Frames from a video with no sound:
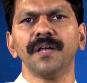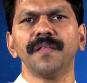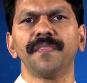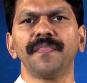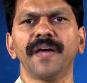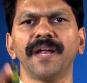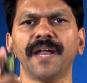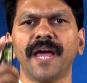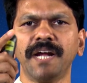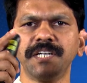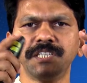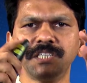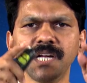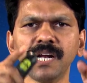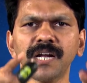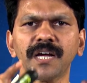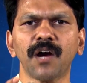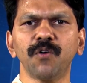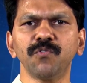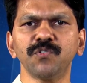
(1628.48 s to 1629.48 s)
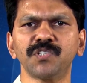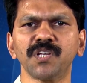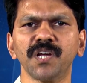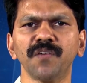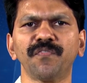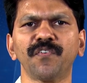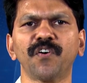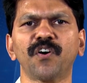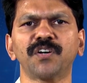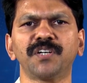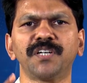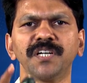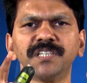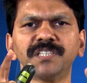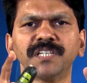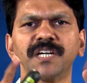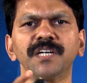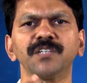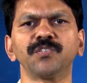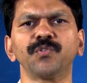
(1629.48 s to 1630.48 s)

The National Council for Teacher